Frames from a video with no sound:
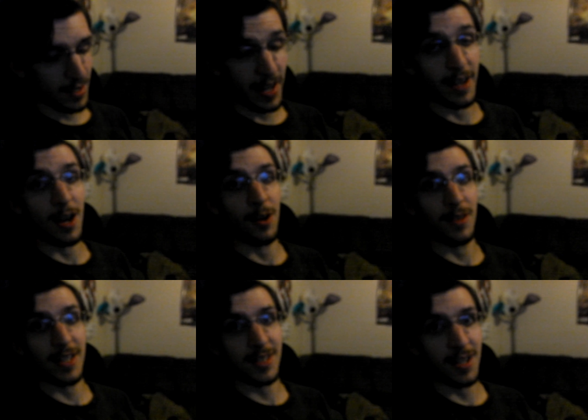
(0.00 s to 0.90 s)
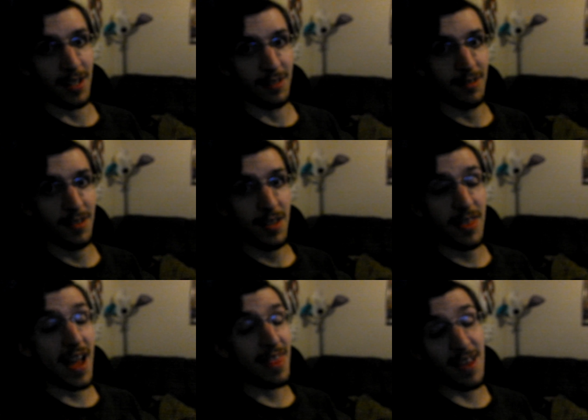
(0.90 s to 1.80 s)
And no, that's not.
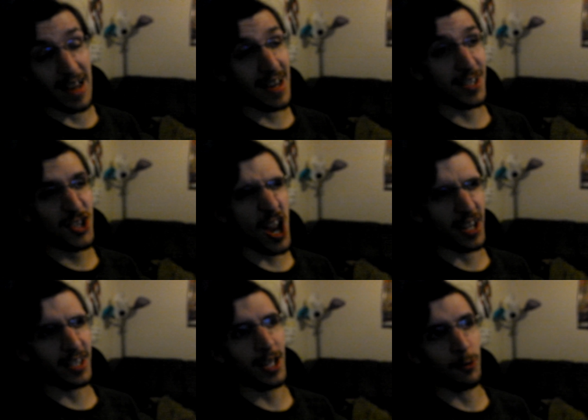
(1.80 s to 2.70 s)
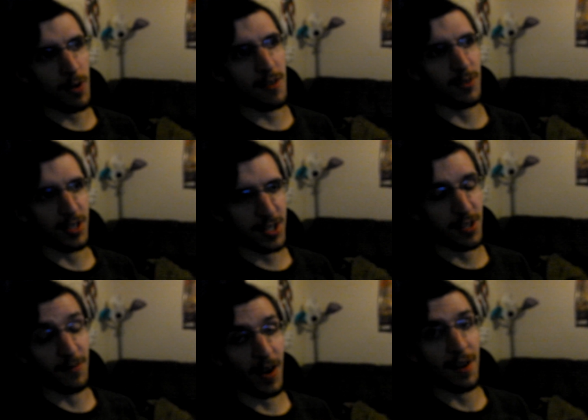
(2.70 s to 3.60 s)
That, that is technically a reference
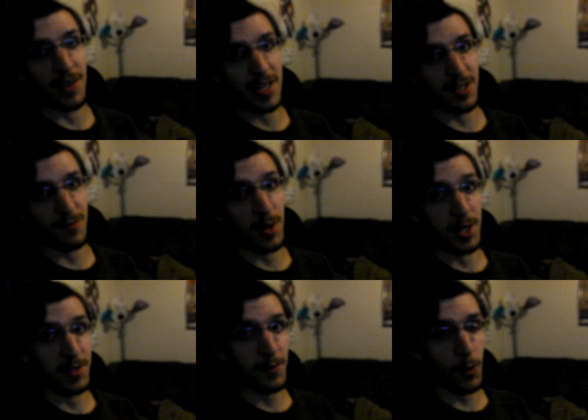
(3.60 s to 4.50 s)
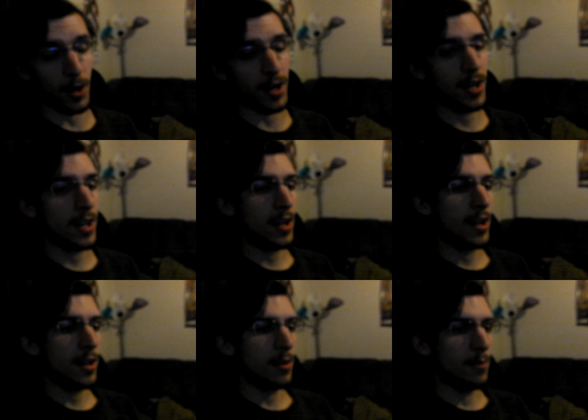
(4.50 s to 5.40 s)
to Five Nights at Freddy's 4
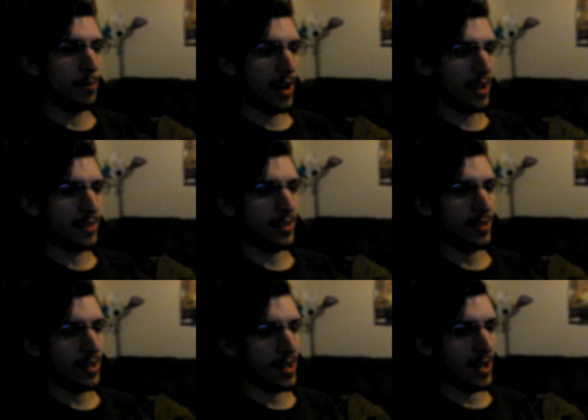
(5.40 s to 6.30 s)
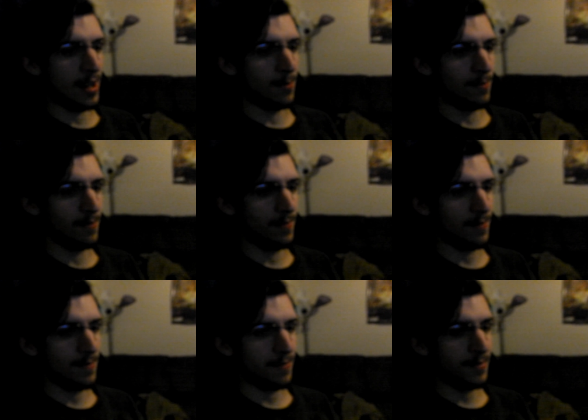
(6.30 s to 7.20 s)
but um,
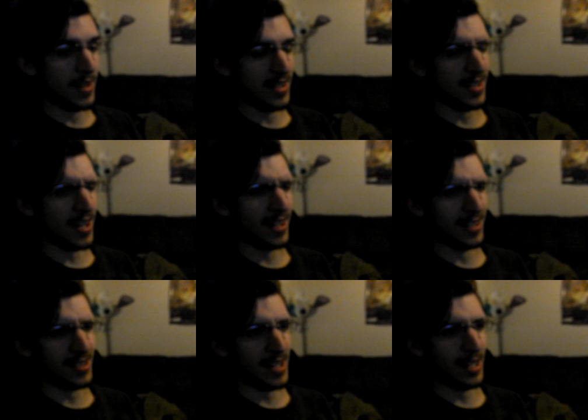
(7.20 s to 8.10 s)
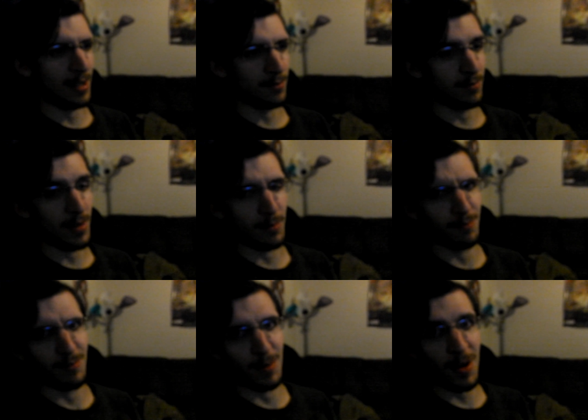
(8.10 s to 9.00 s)
that's not like saying I'm,
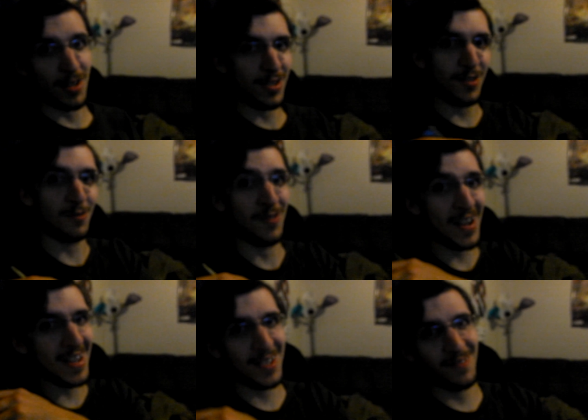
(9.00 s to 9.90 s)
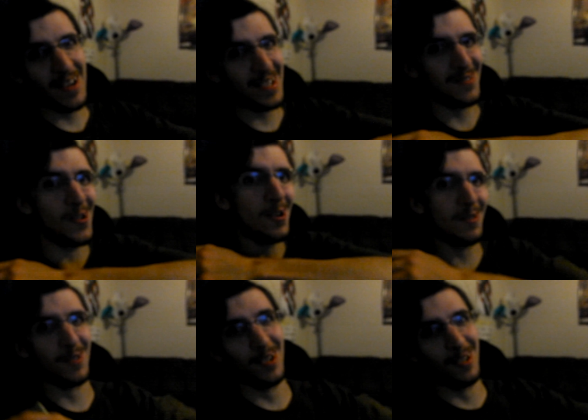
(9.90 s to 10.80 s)
I'm about to do Five Nights at Freddy's
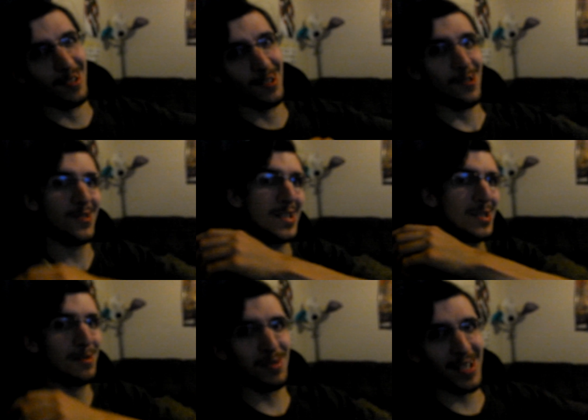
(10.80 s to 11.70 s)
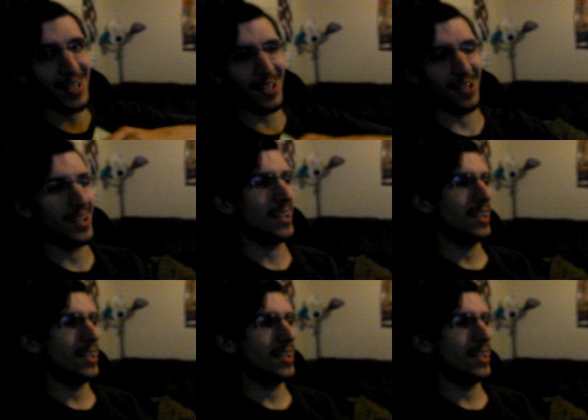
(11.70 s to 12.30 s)
4 for no reason in particular.